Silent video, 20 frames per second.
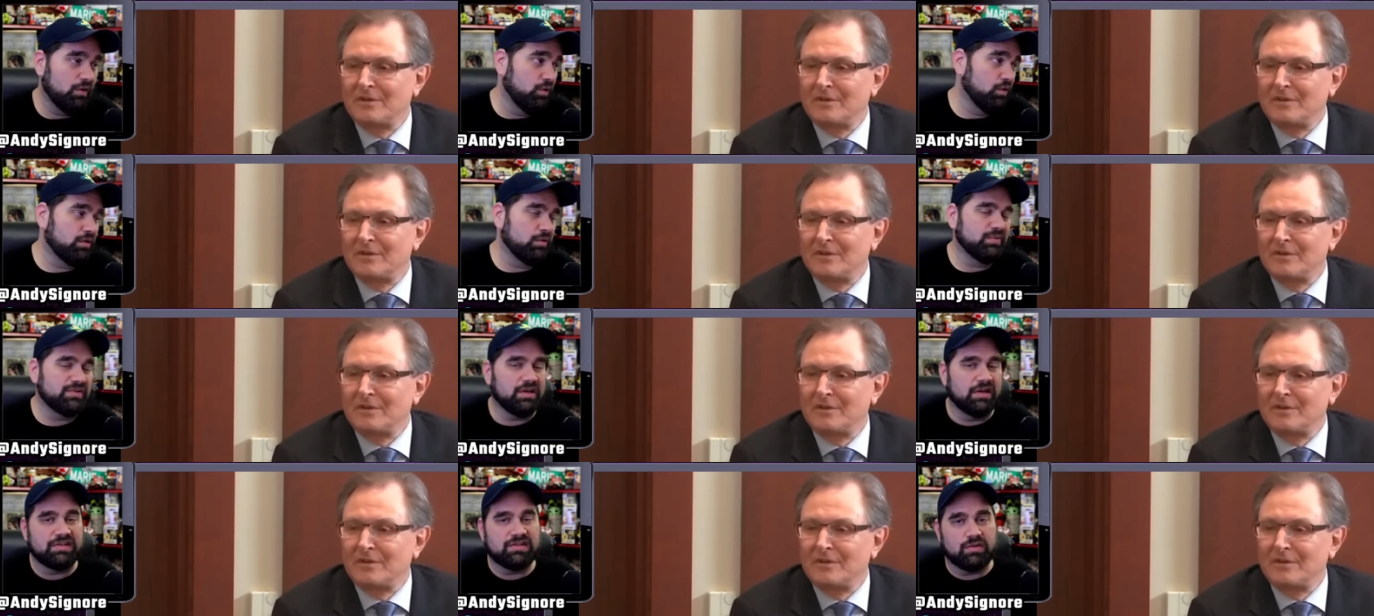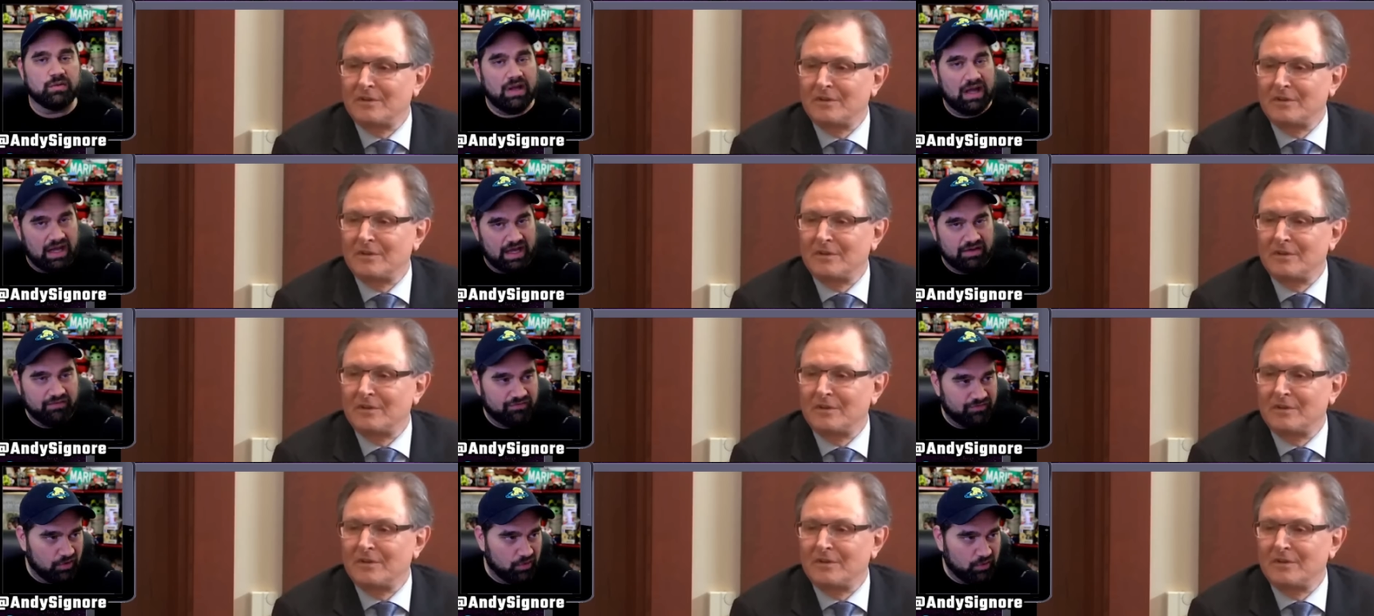Speaker 1: or there was also
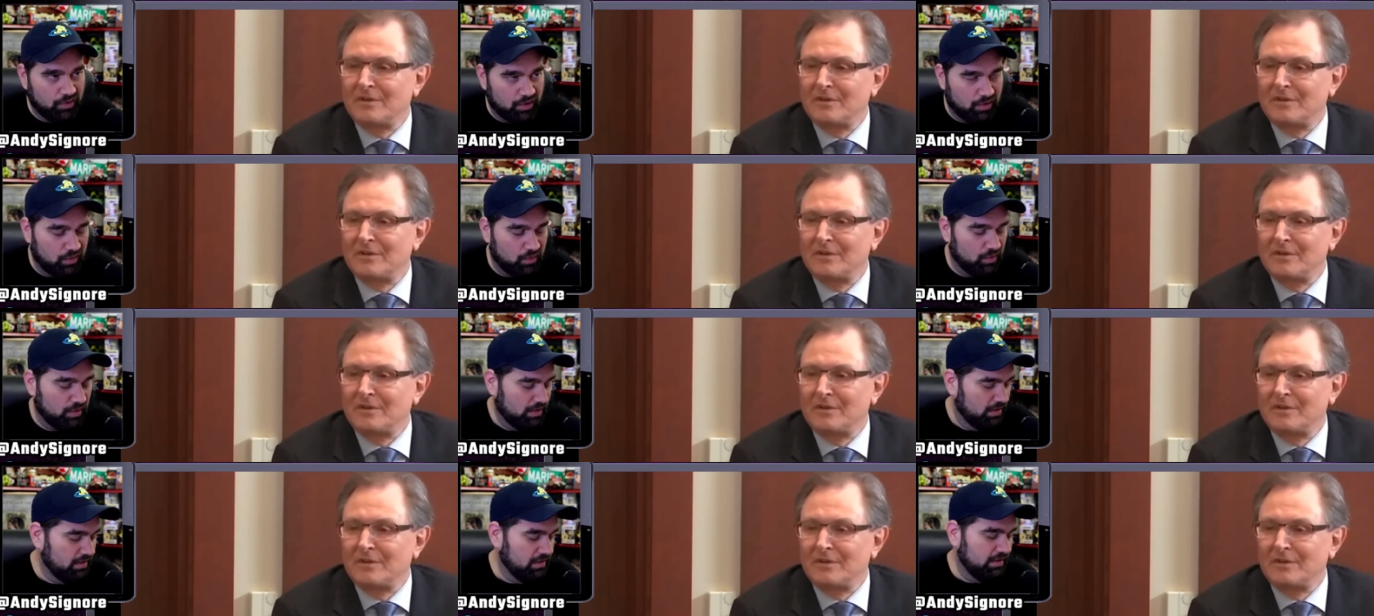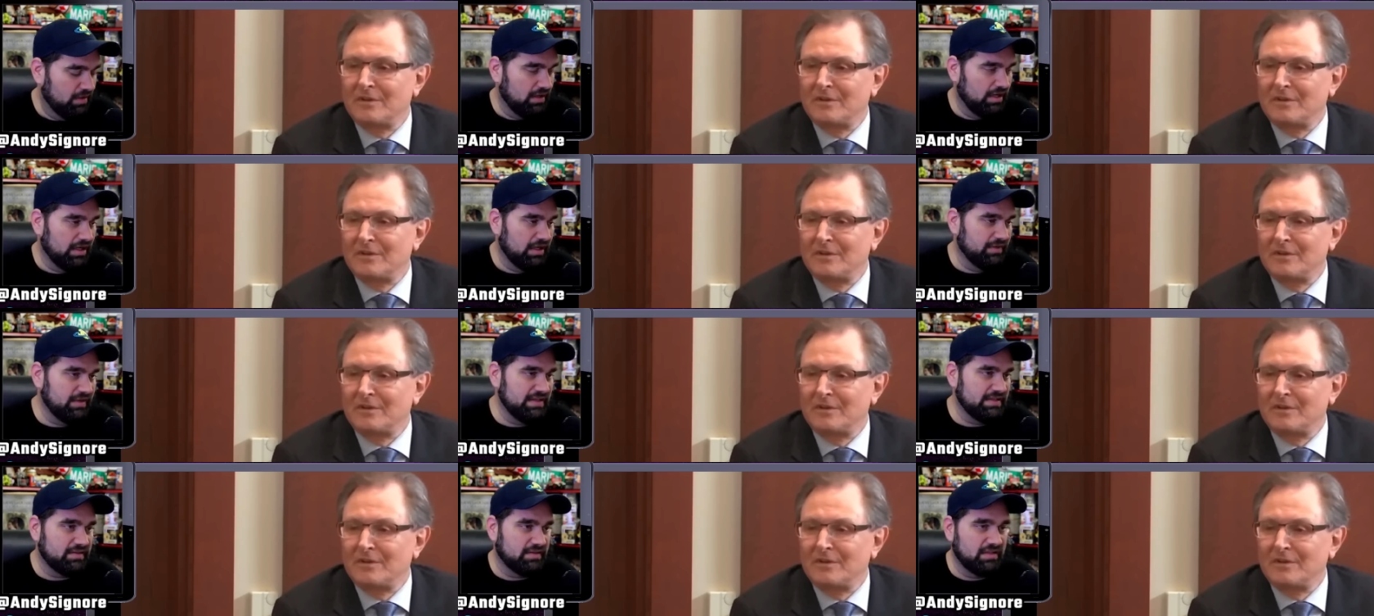iPhoto.
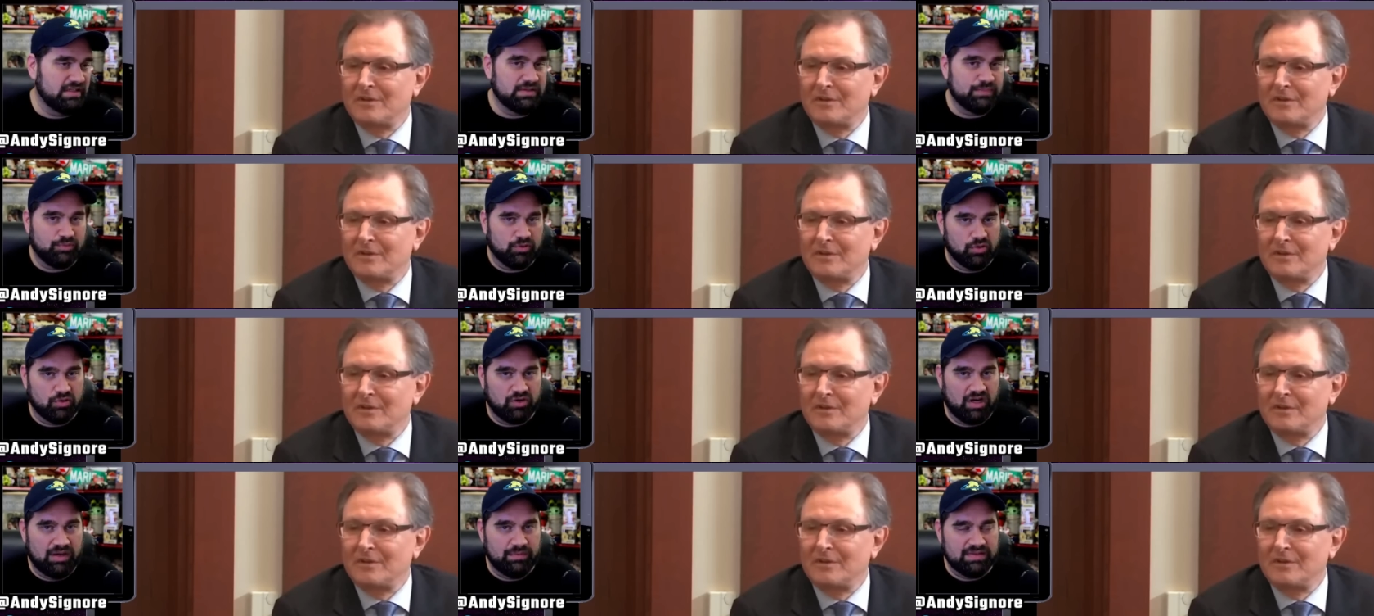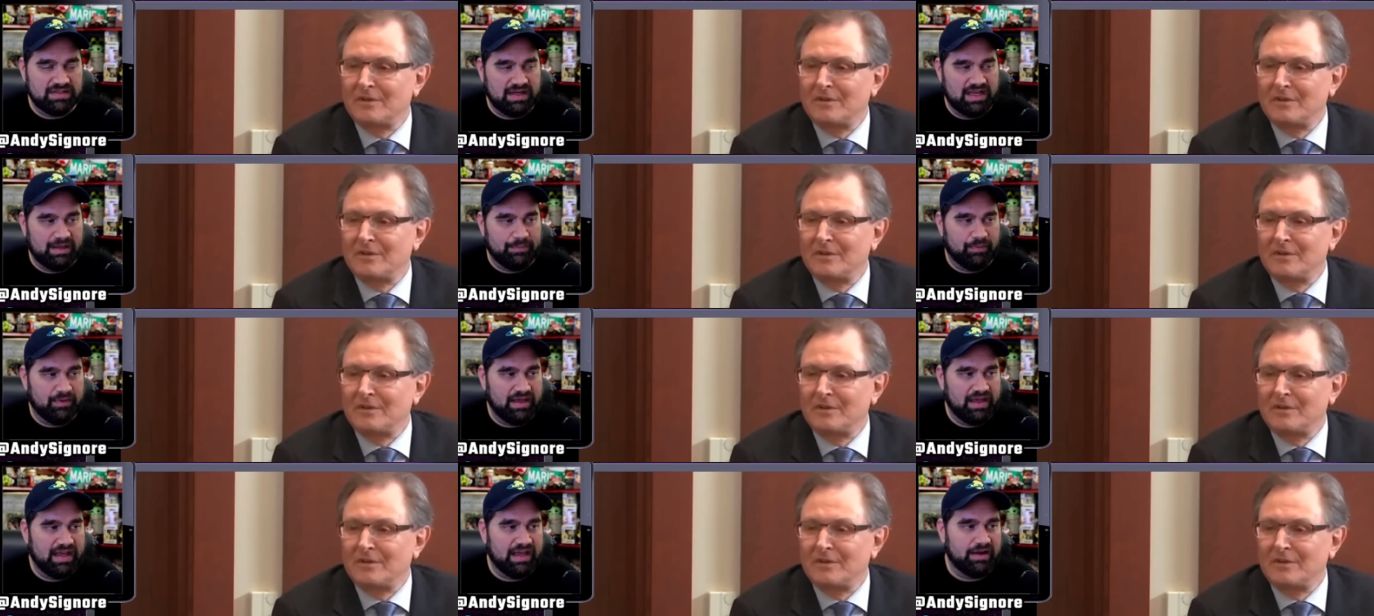Uh, these these programs that
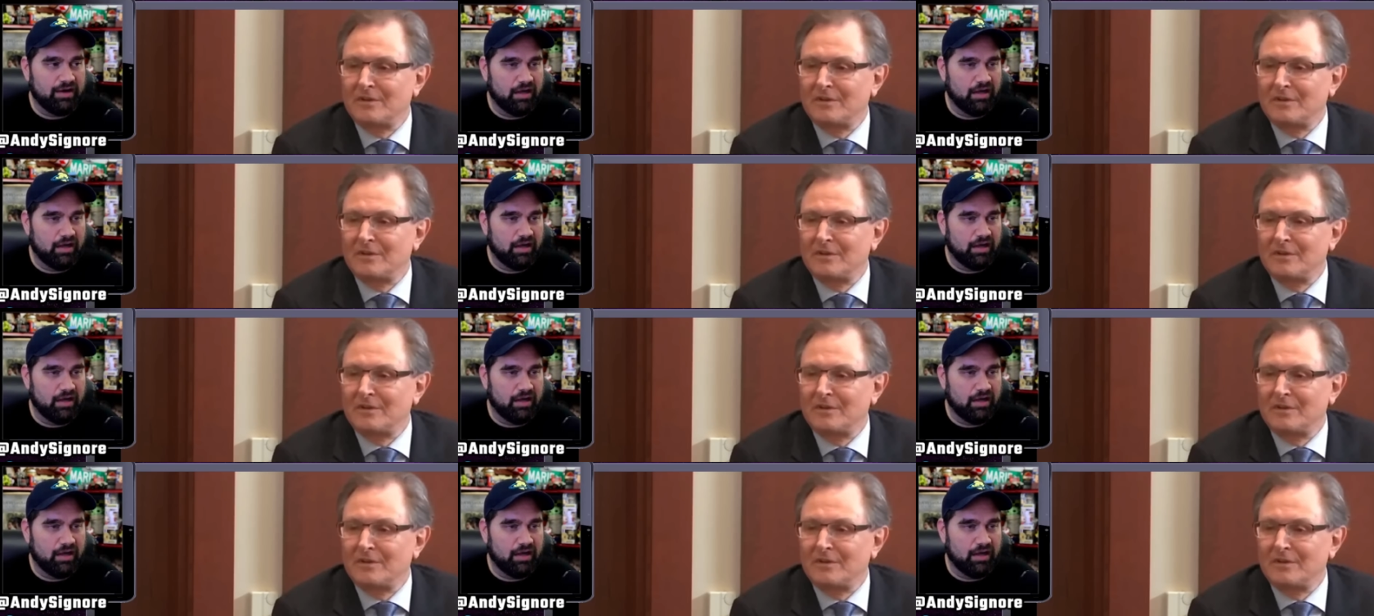Apple